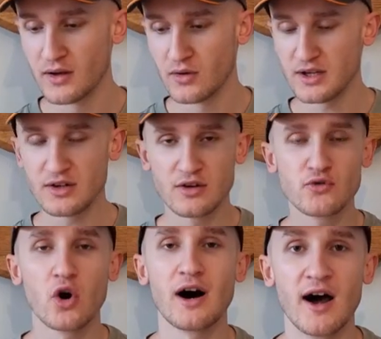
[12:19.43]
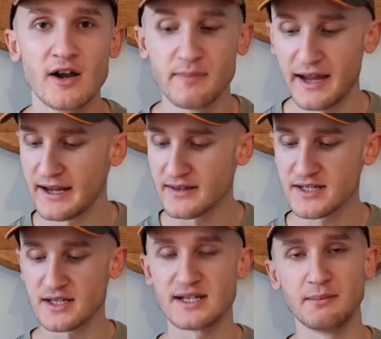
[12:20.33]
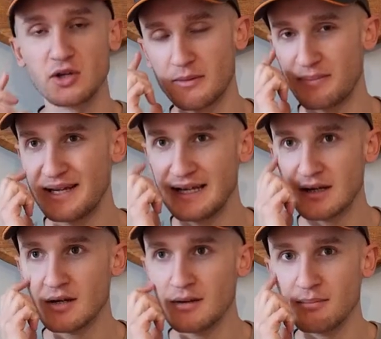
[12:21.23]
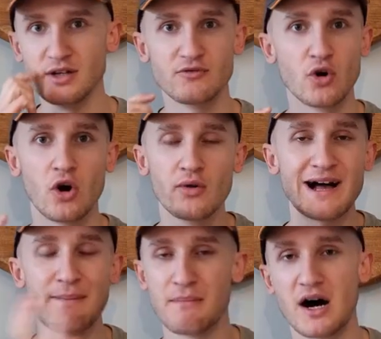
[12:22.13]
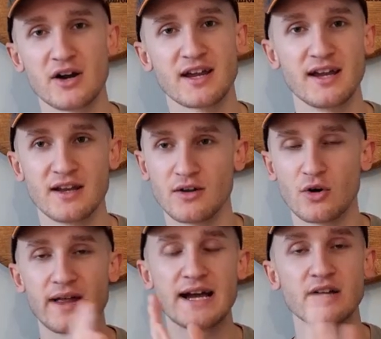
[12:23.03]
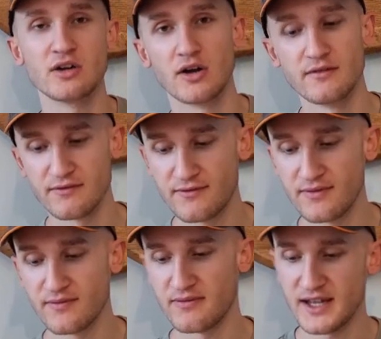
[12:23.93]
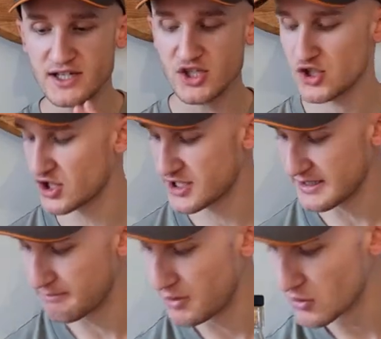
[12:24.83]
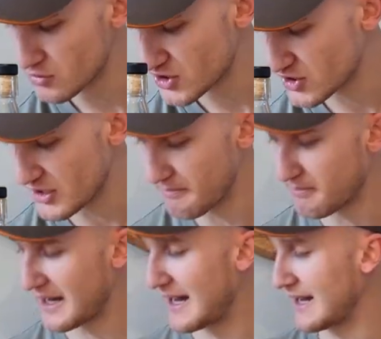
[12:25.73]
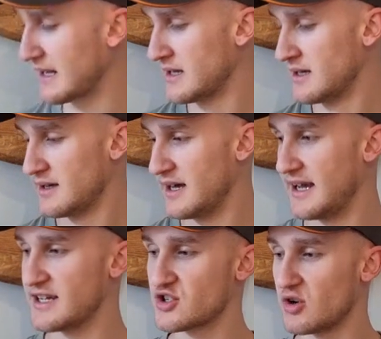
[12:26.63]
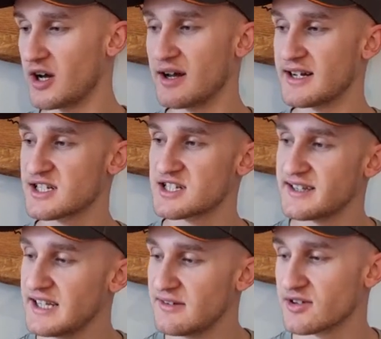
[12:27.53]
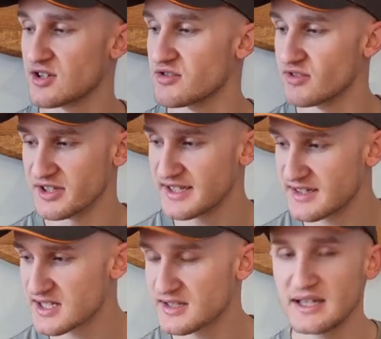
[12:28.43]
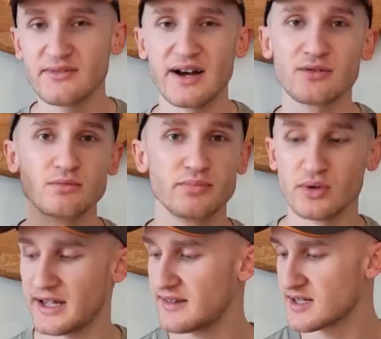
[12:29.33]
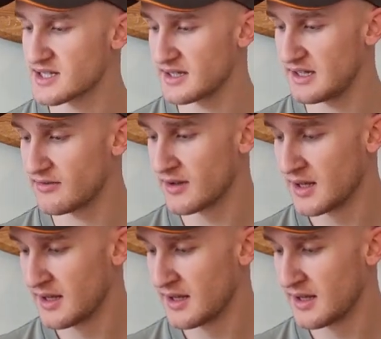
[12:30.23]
You've got Ardbeg that's a similar peat, but you've got all that marketing and all that gunf. This is just simple, stripped back. Uh, it's got a, a sleeve, it doesn't really need the sleeve, I don't put it in the sleeve.